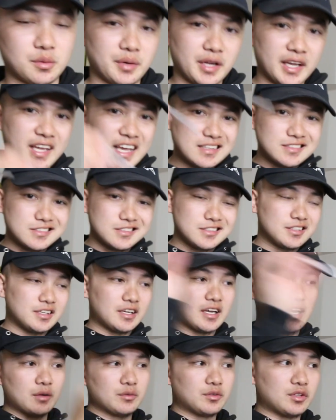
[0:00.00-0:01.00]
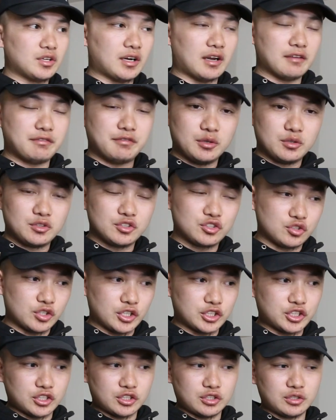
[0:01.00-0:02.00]
when I cast this thing out there, I feel the
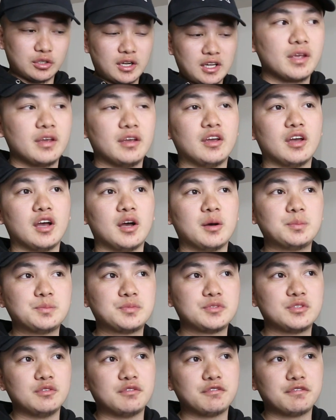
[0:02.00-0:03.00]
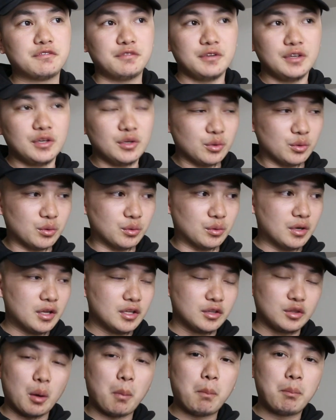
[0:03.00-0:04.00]
structure. It helps you feel
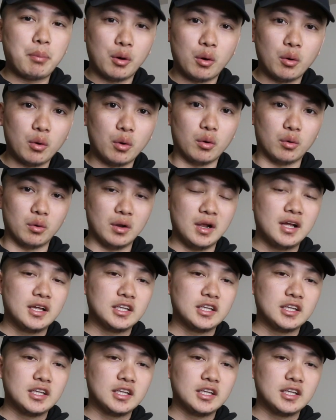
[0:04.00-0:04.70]
the pull.